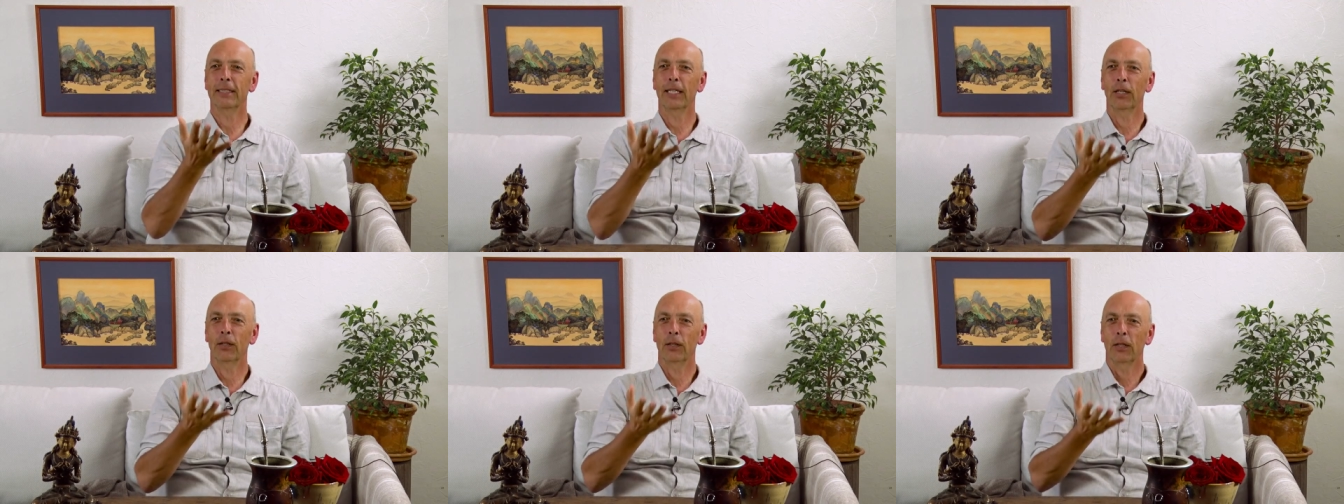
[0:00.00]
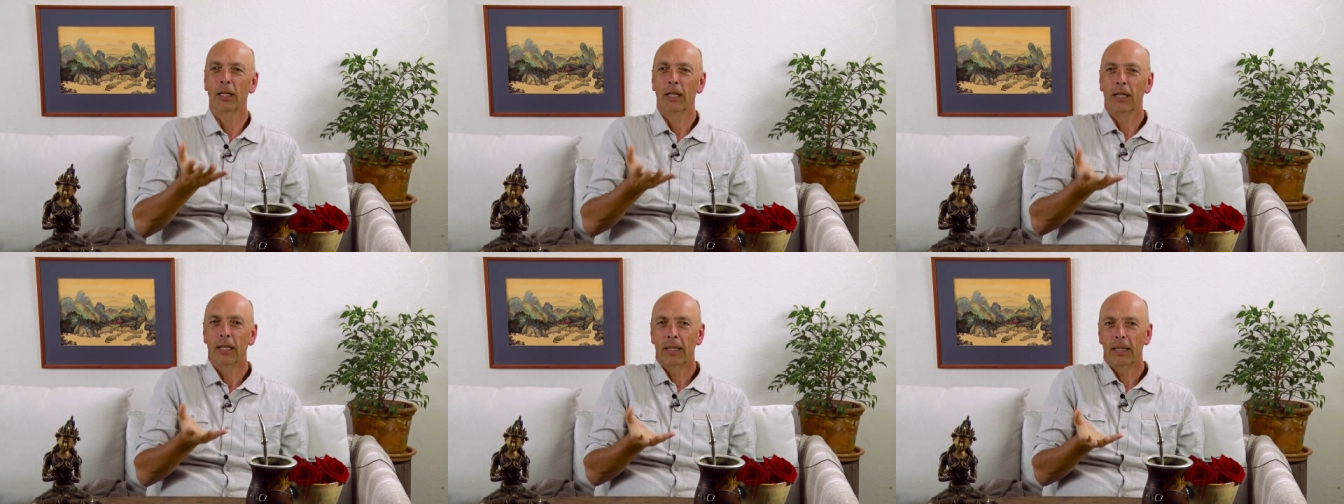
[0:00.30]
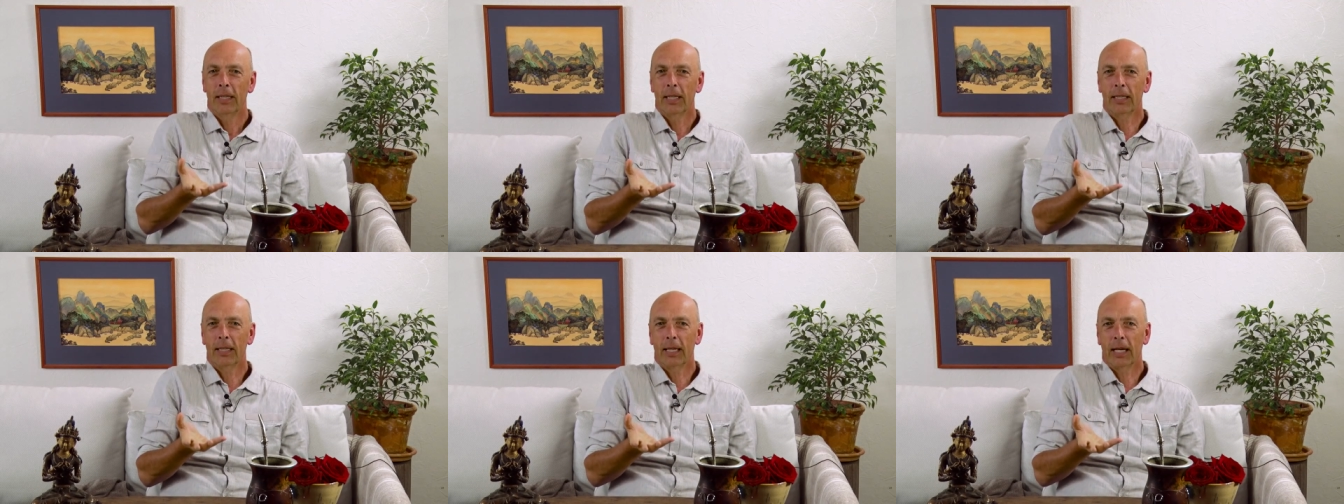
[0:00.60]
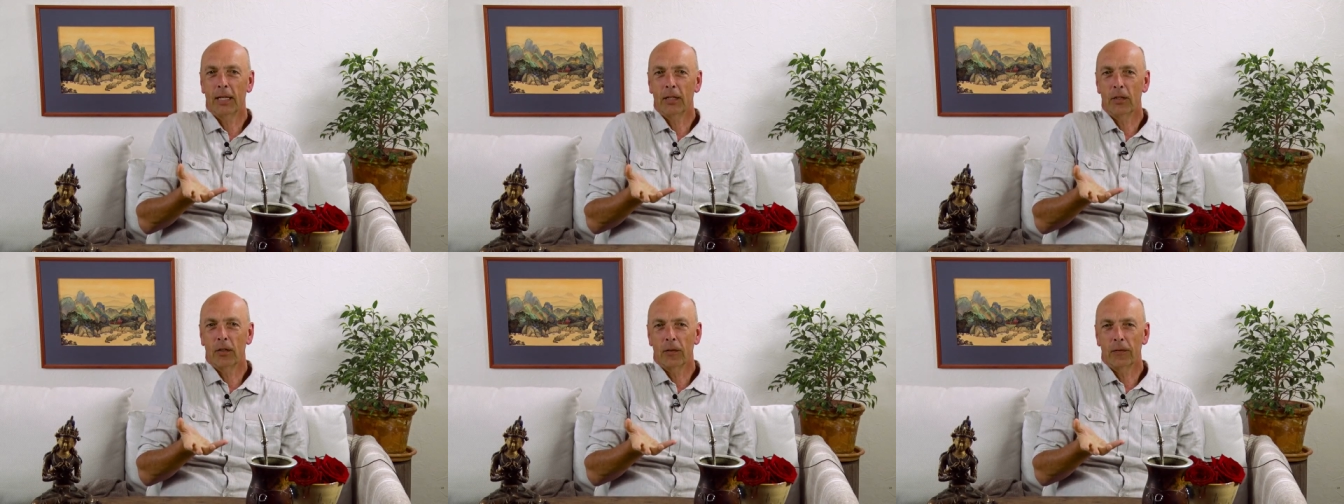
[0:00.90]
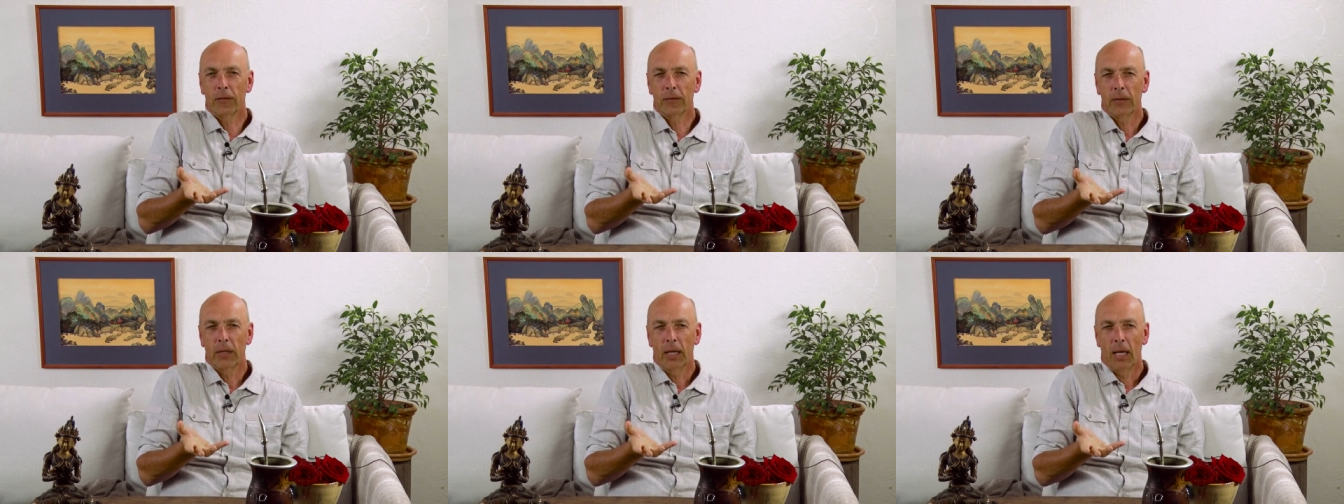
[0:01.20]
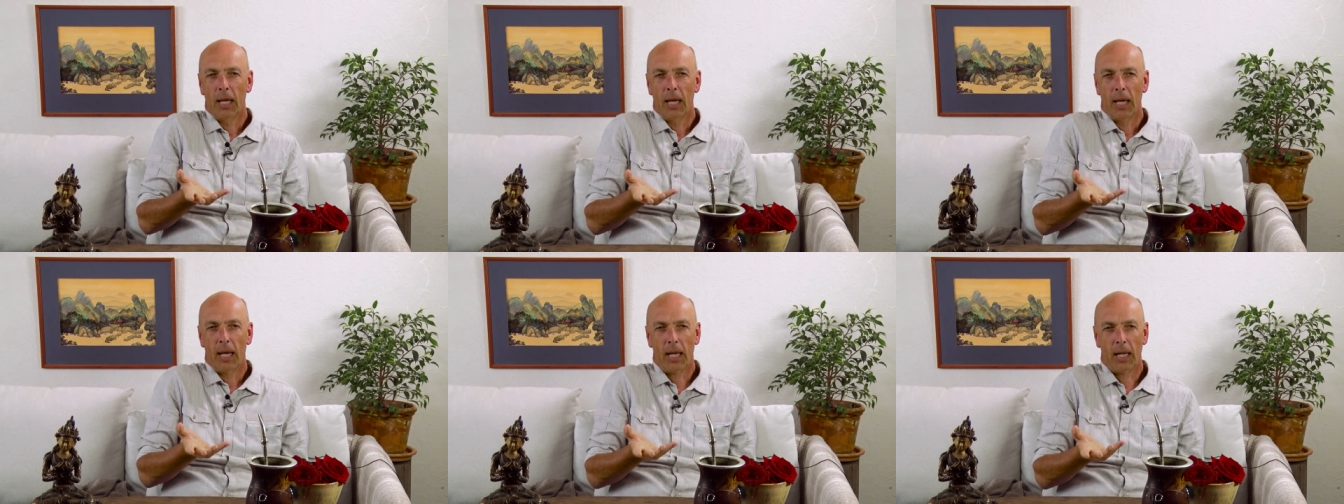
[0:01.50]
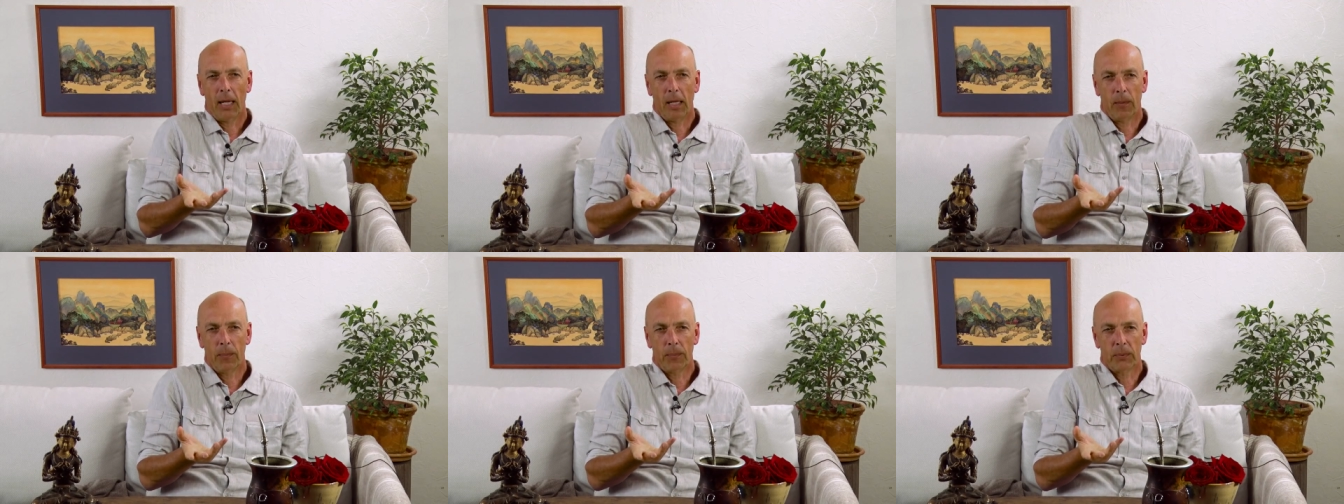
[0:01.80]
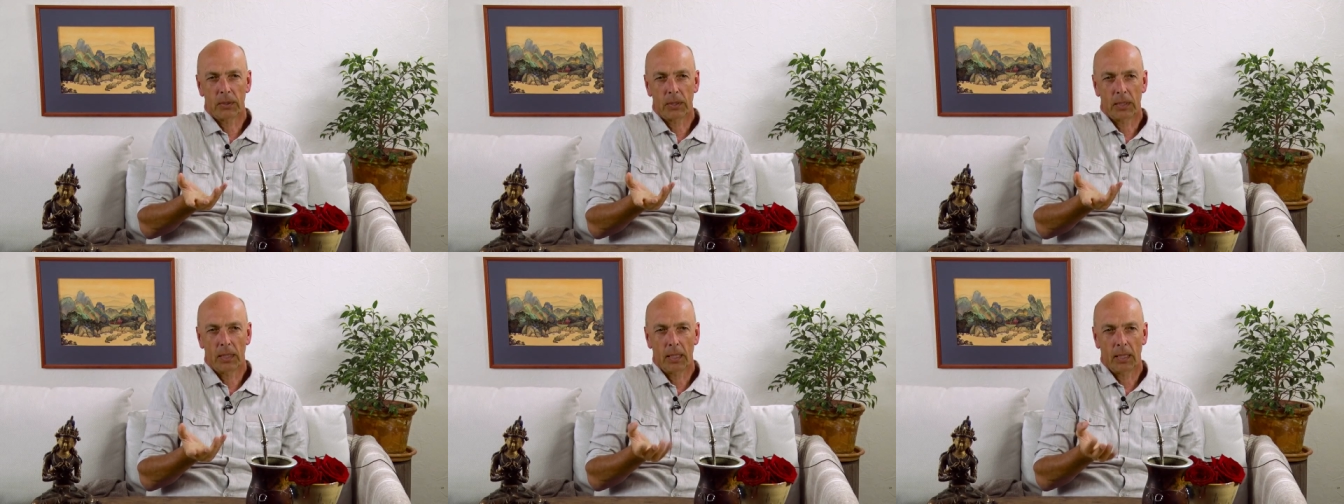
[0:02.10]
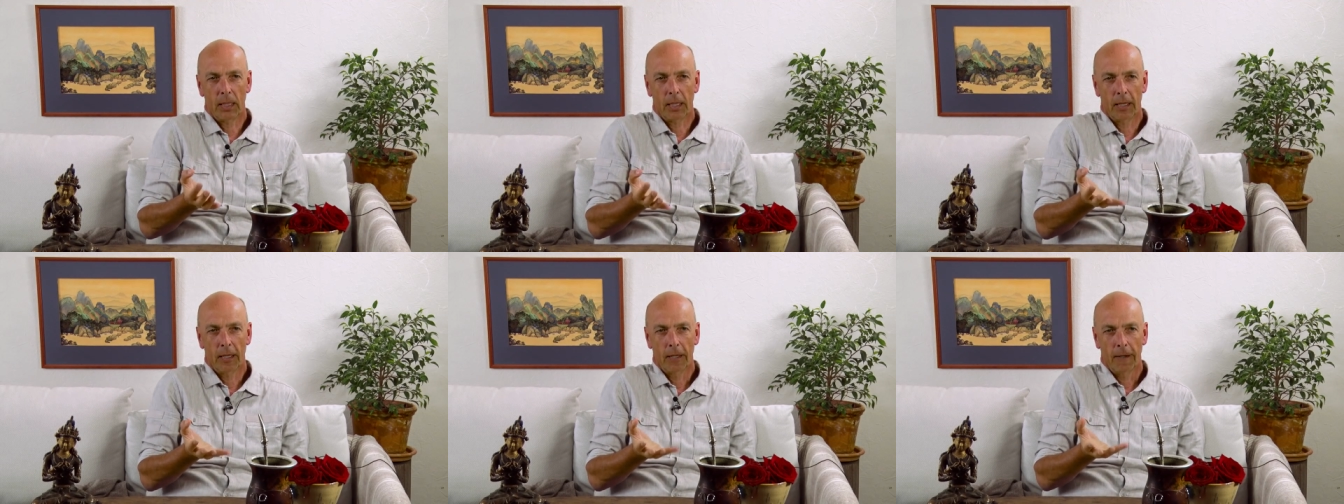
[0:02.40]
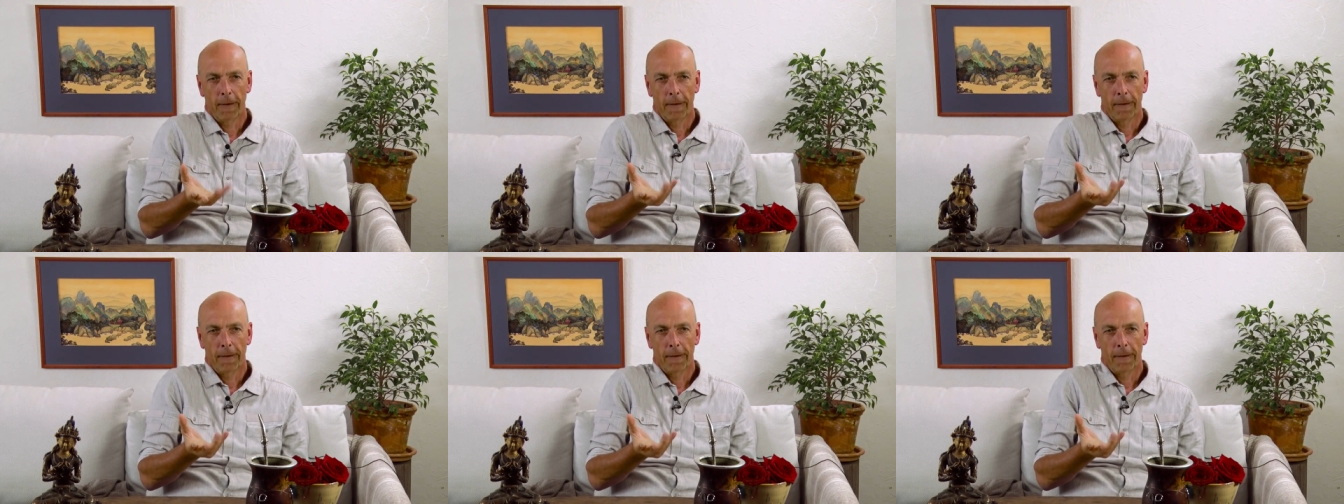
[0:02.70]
that kind of helps the